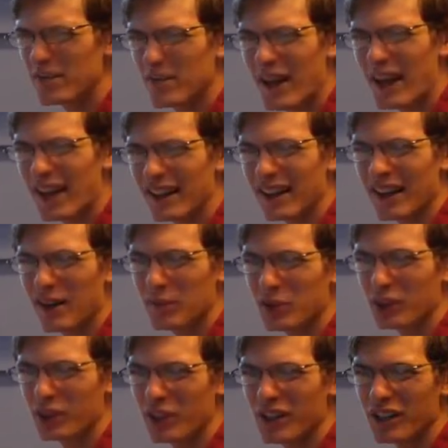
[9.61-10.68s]
MATLAB
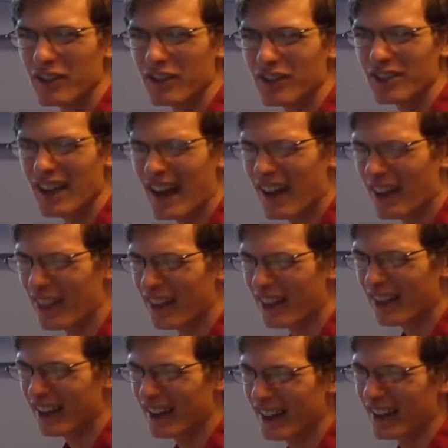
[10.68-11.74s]
screen of death
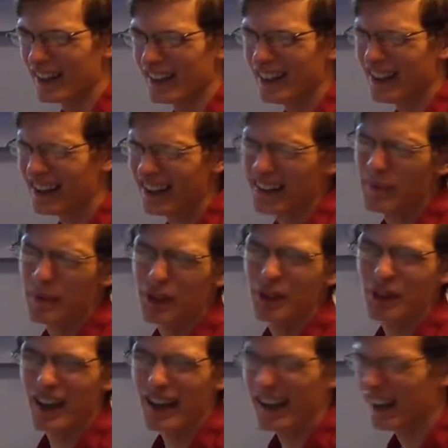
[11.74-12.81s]
again. Let me
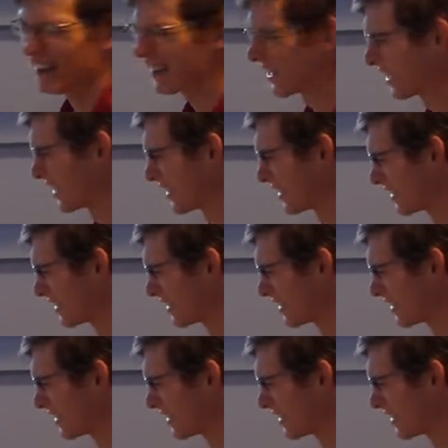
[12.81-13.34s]
try again.